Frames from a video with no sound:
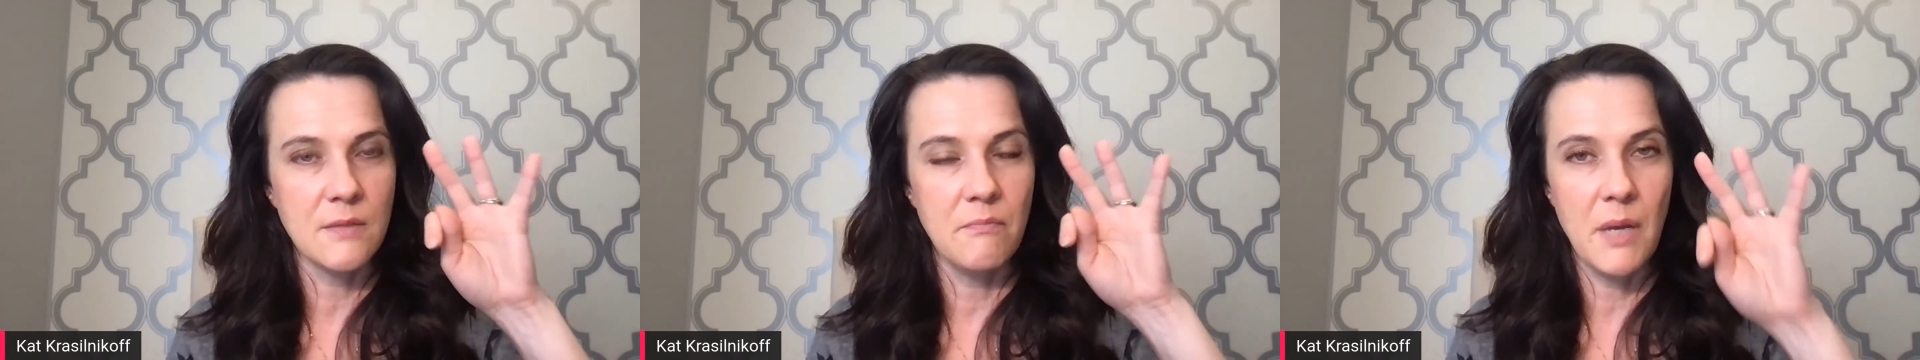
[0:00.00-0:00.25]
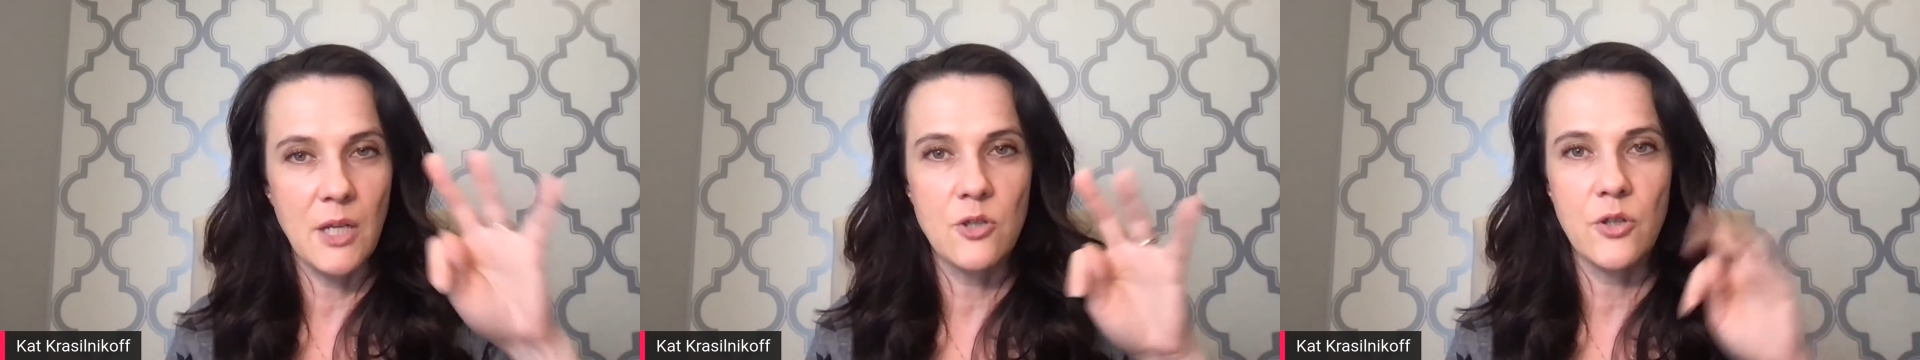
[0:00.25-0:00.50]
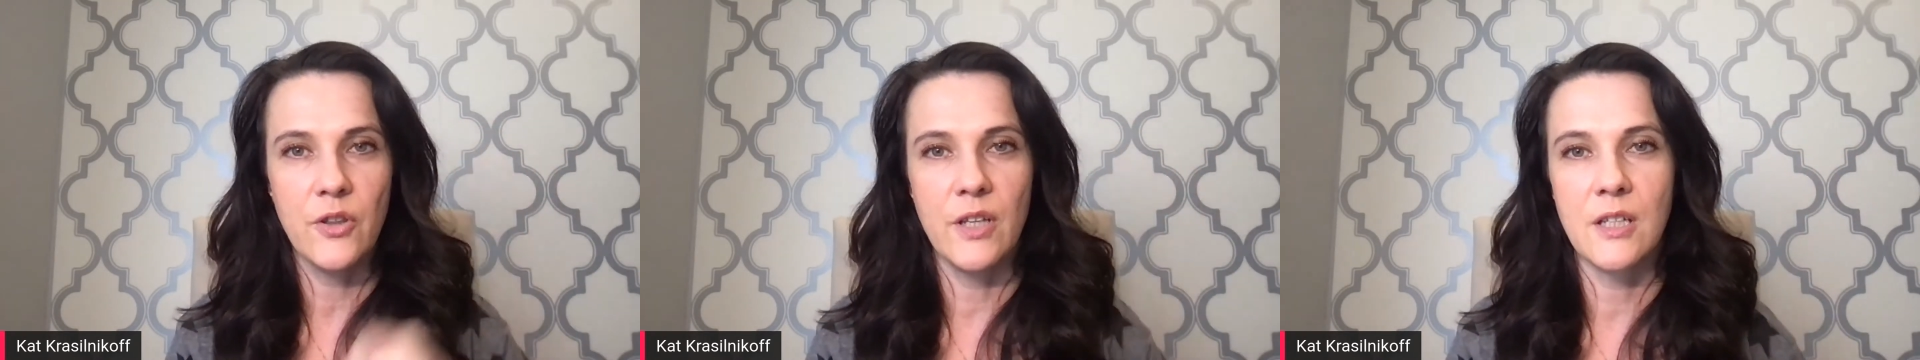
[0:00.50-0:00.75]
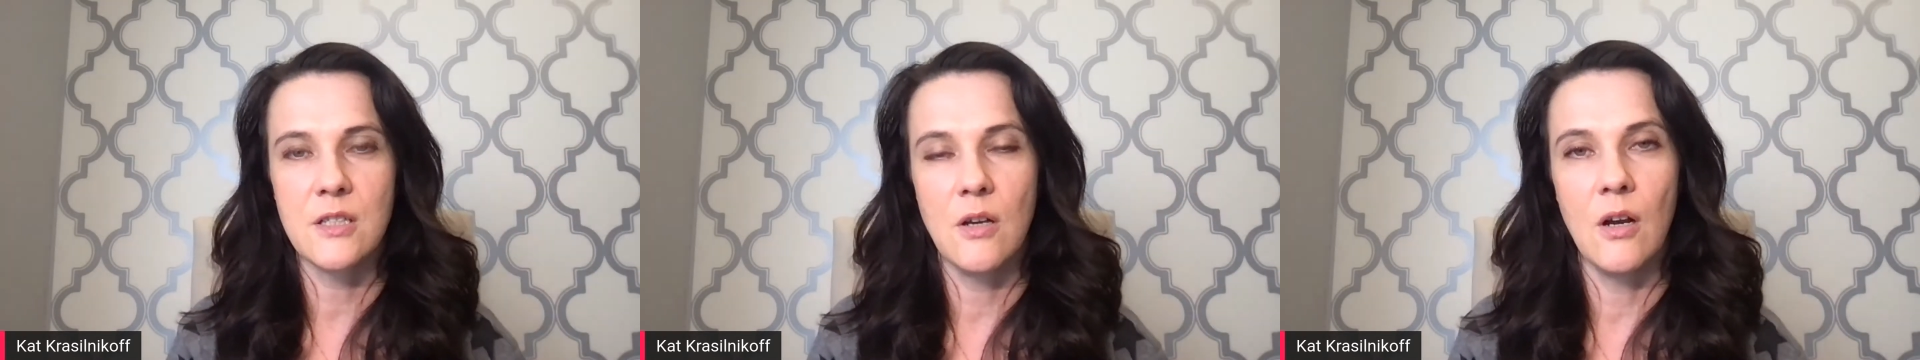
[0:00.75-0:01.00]
major
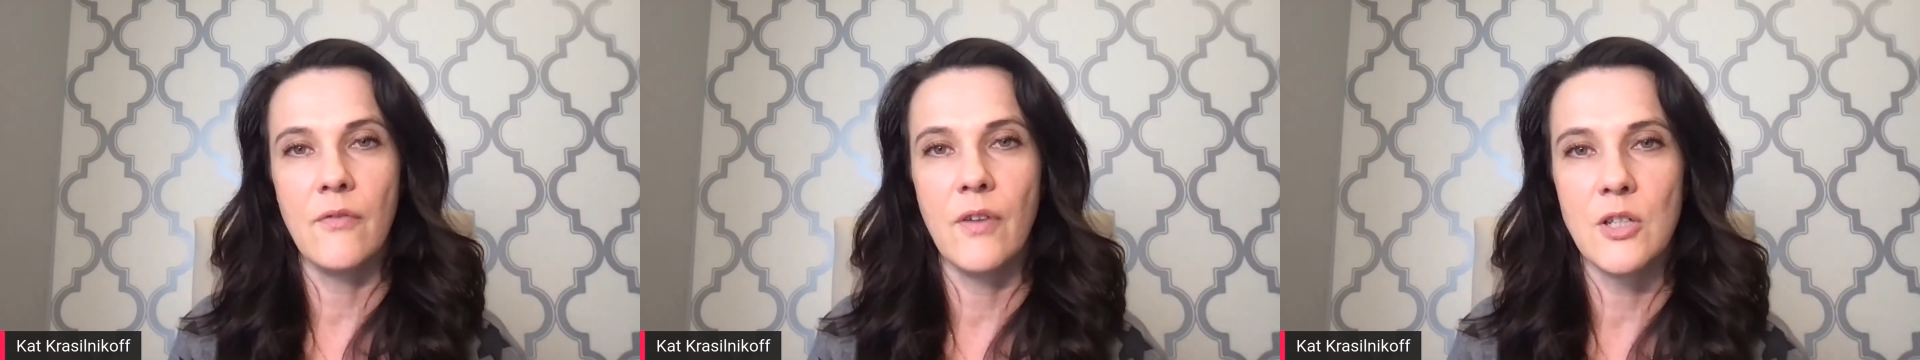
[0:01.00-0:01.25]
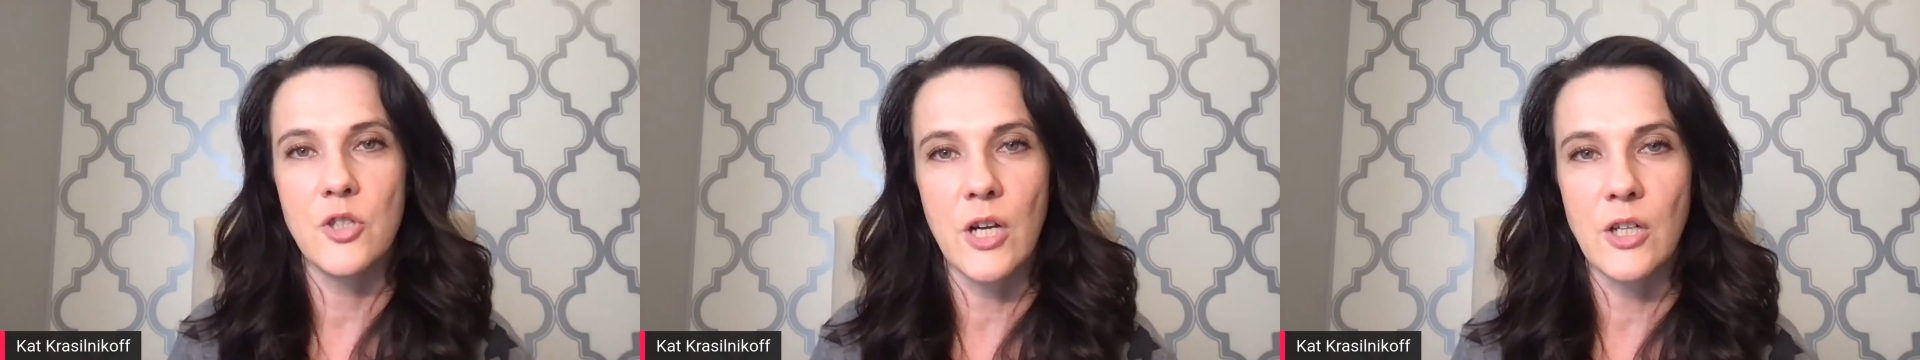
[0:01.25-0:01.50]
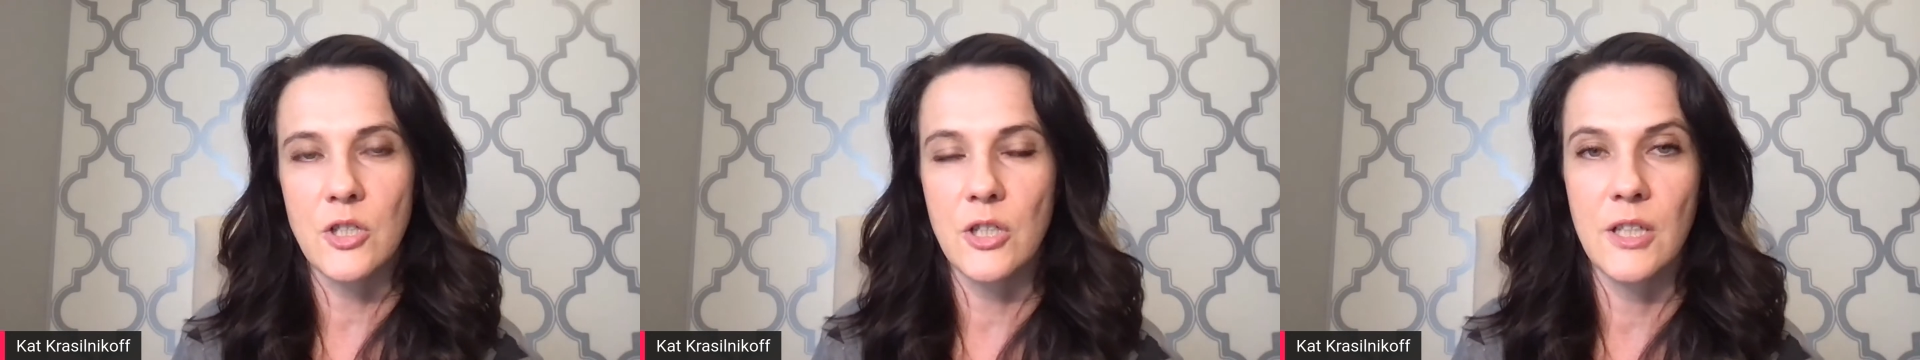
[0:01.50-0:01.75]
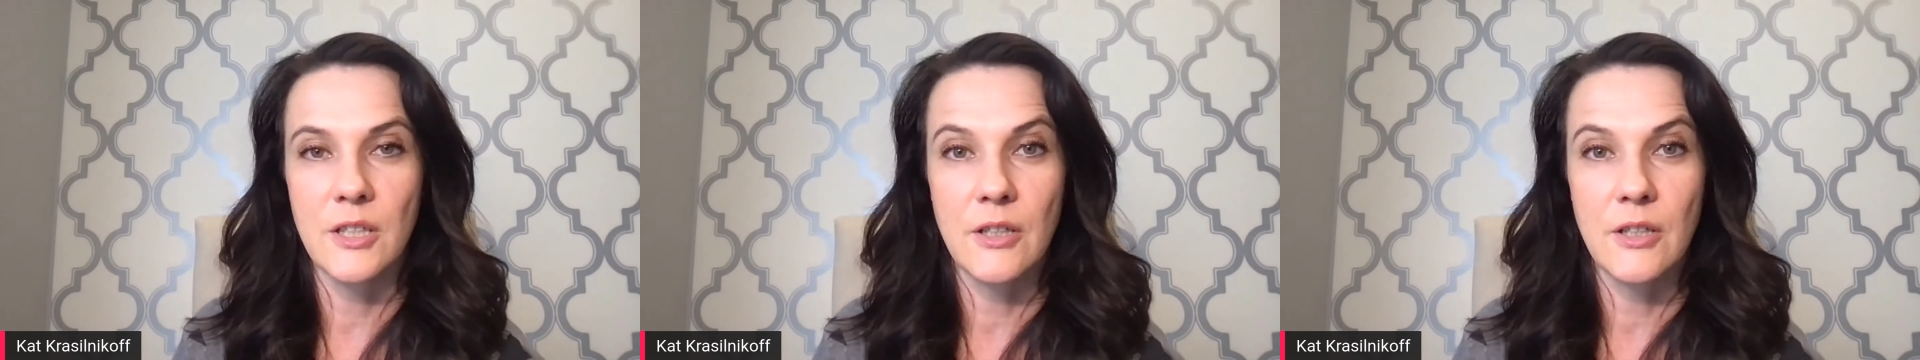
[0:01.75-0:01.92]
things of attraction and